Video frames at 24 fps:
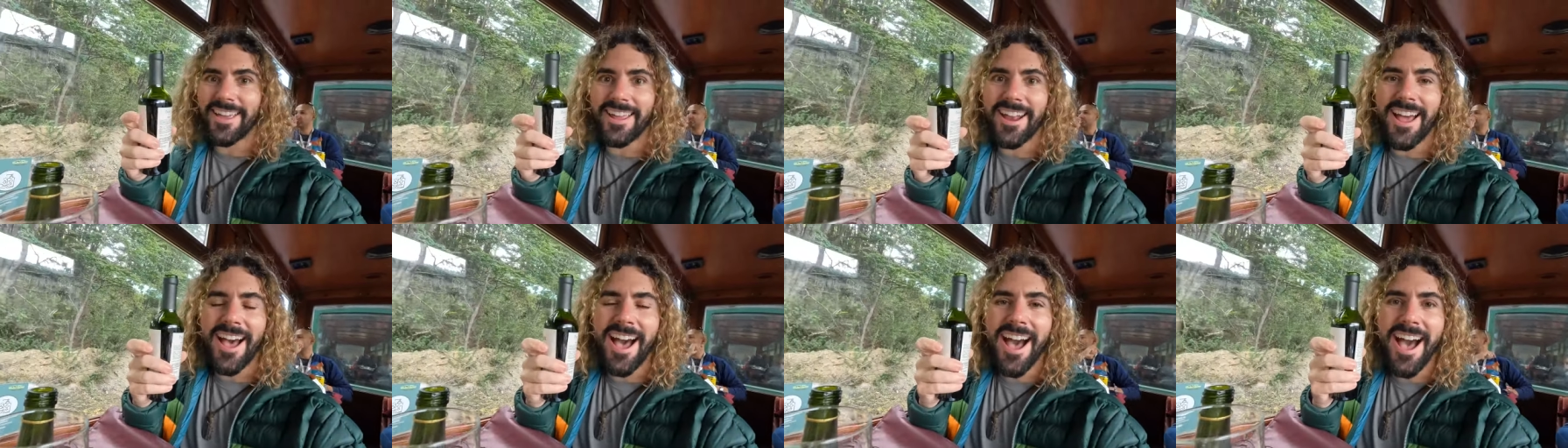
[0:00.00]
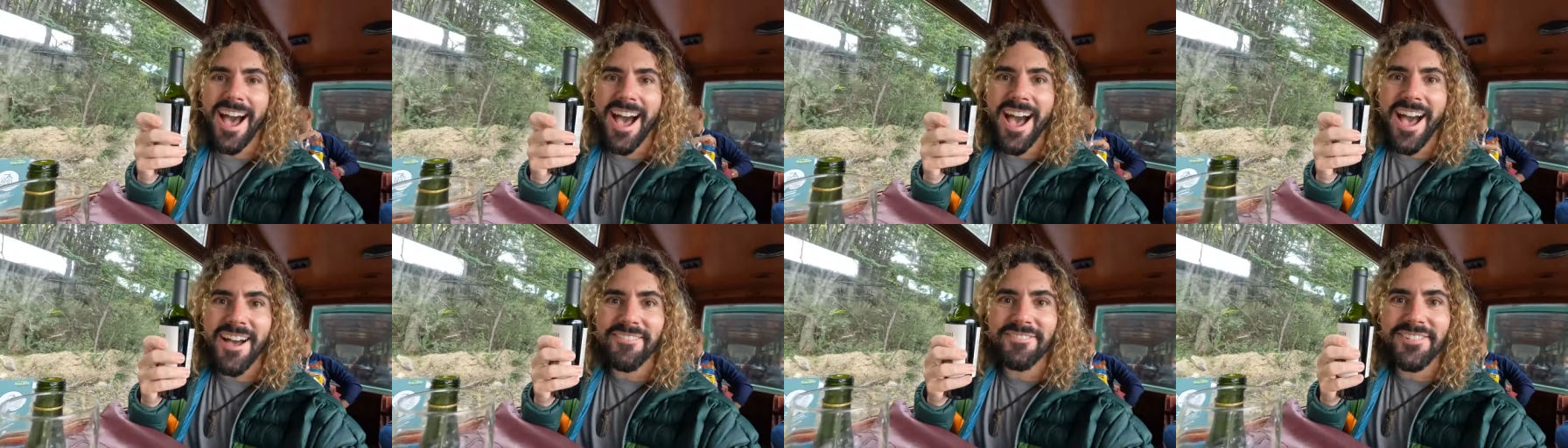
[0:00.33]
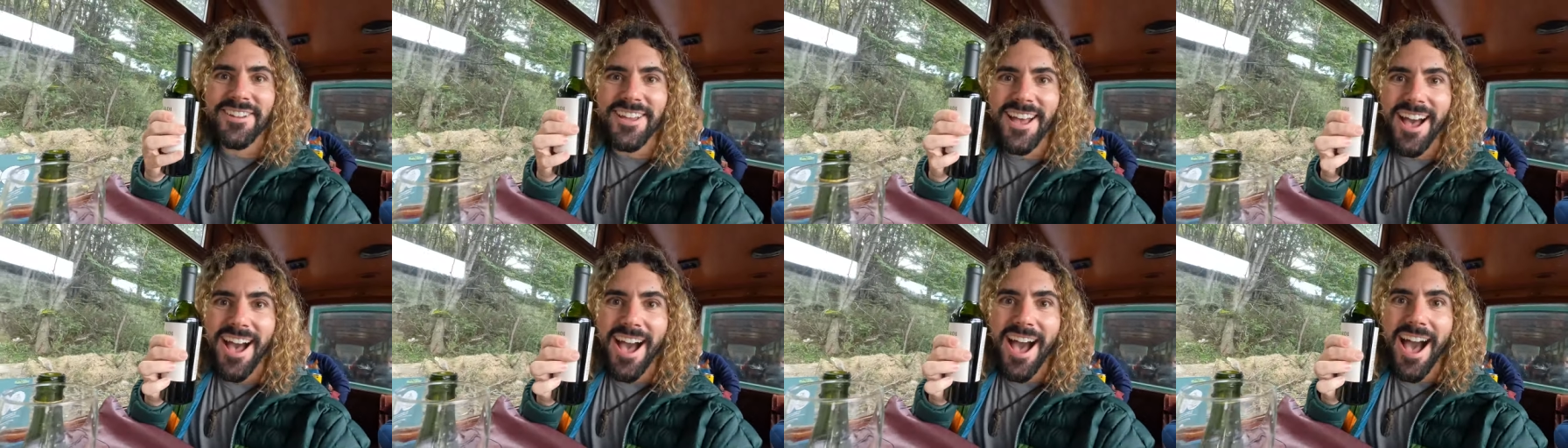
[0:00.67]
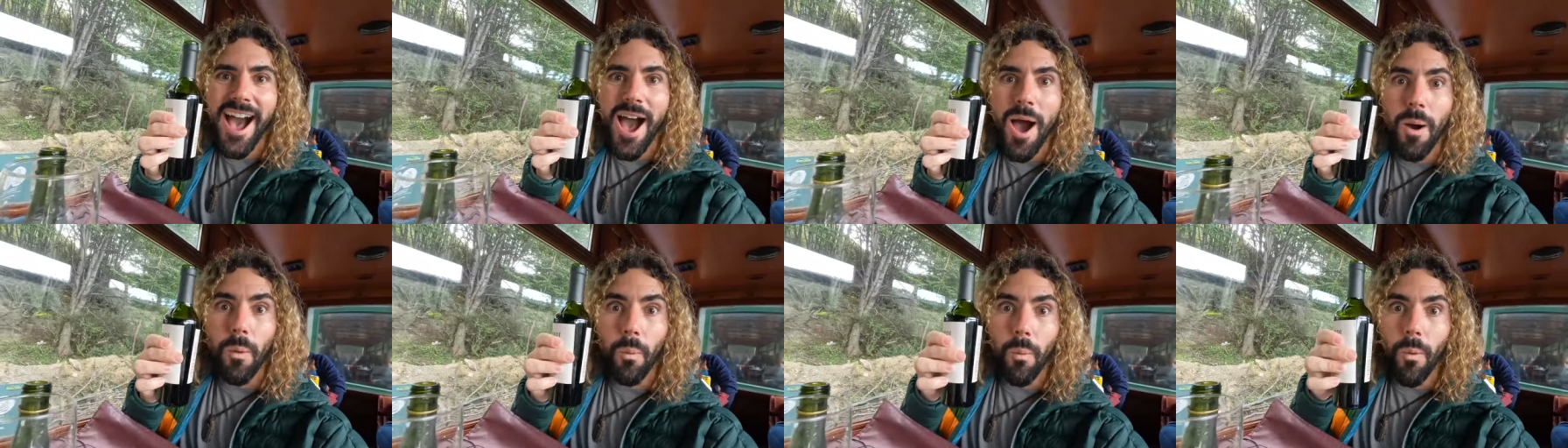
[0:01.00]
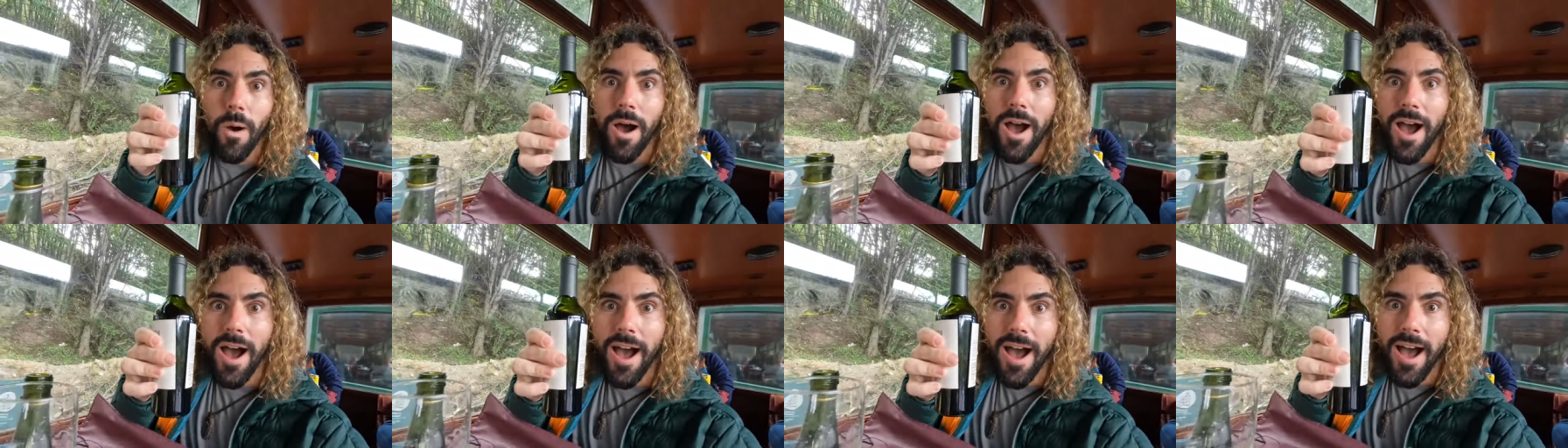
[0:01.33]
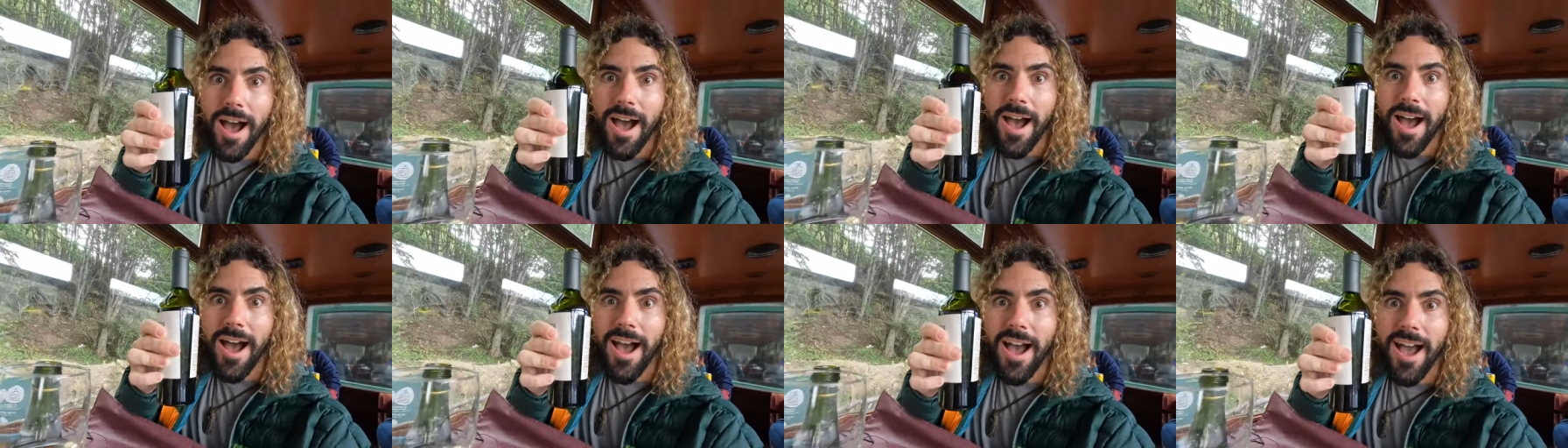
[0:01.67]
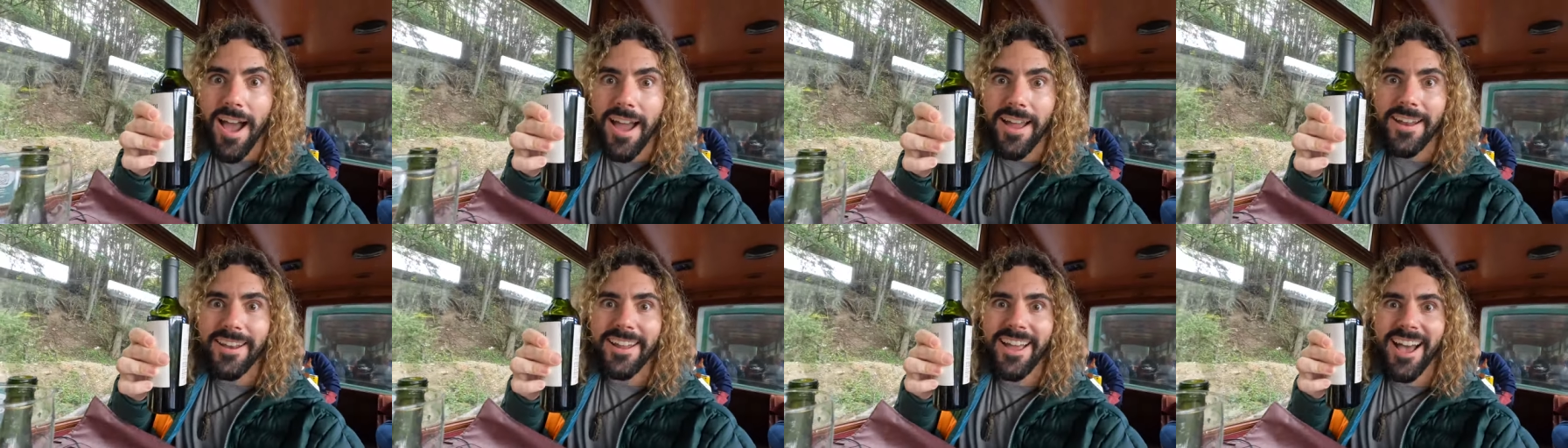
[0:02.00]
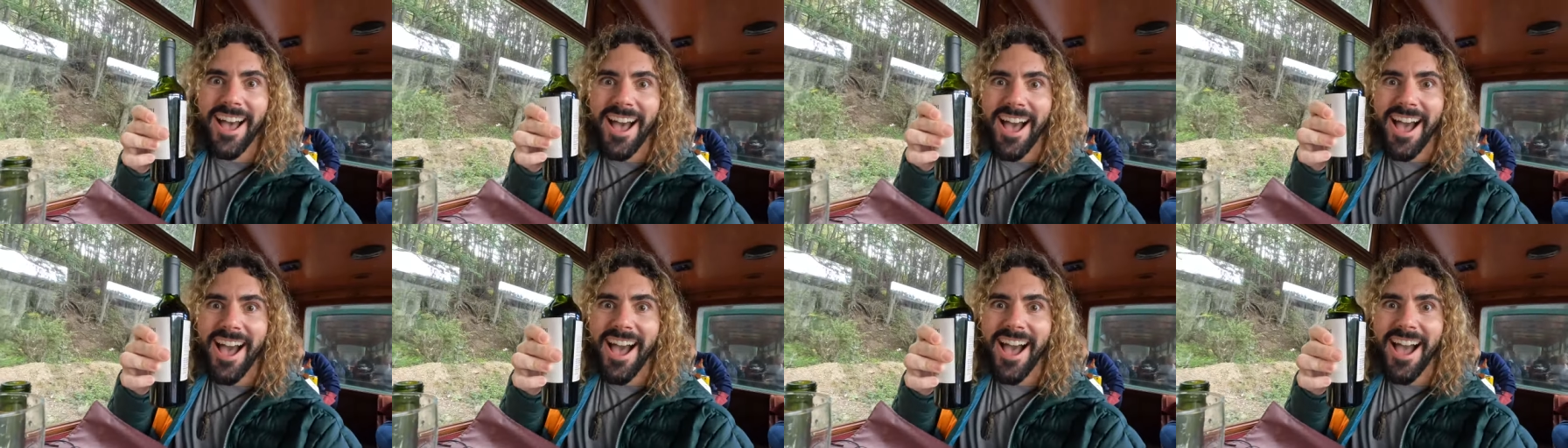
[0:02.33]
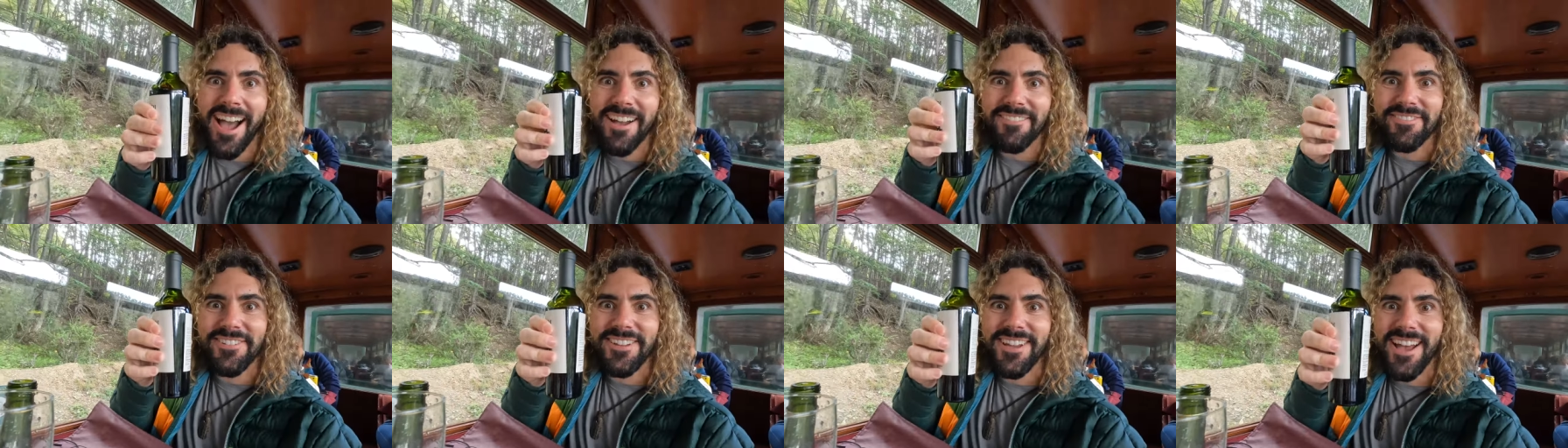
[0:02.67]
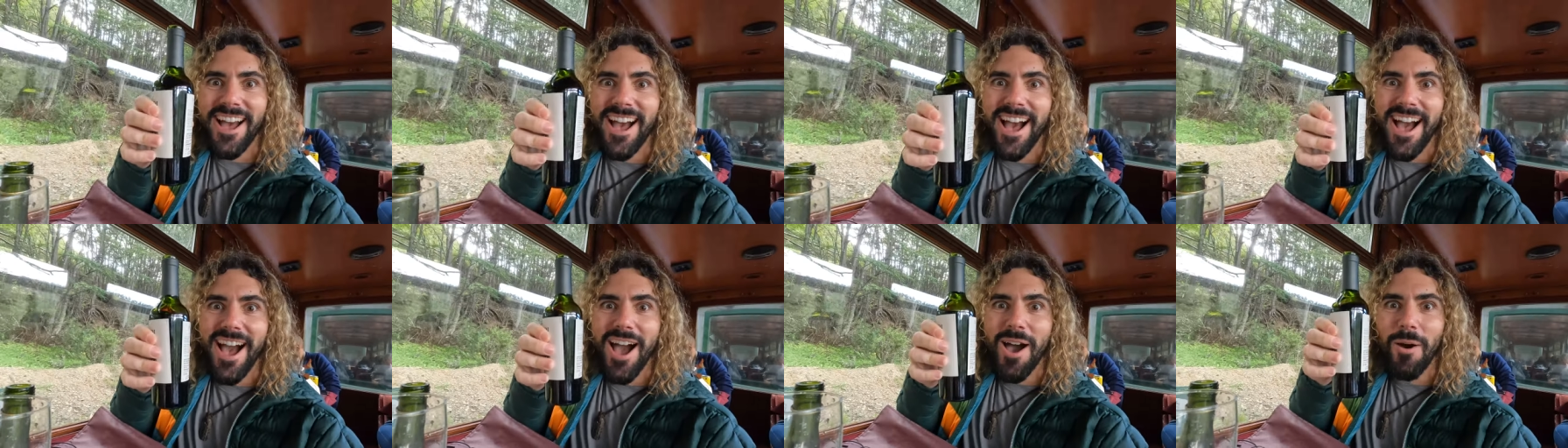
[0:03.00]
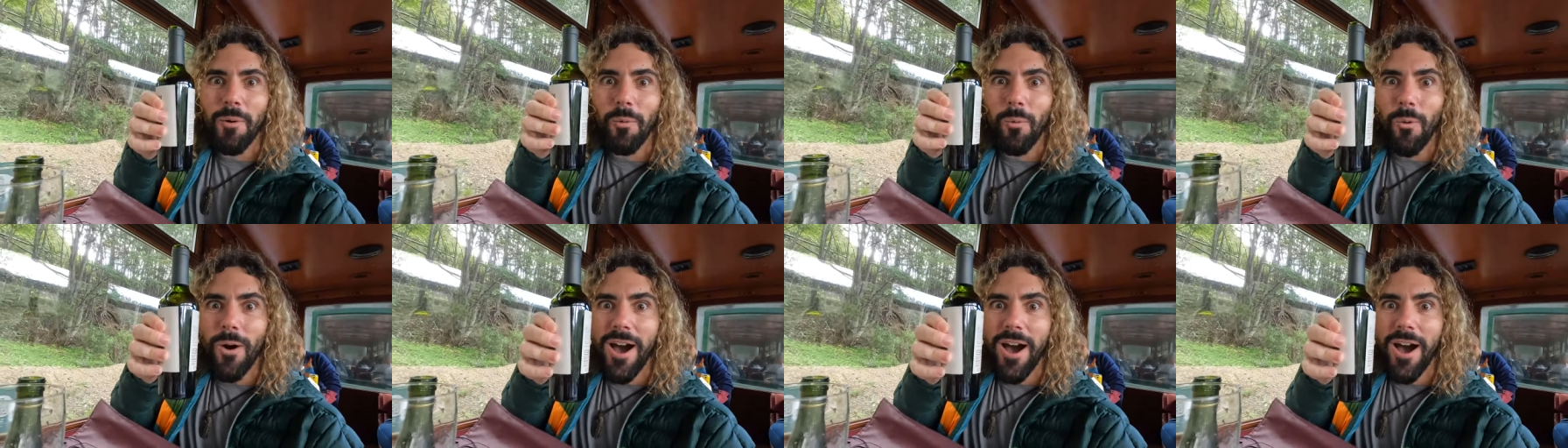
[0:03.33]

And I've got wine, I've got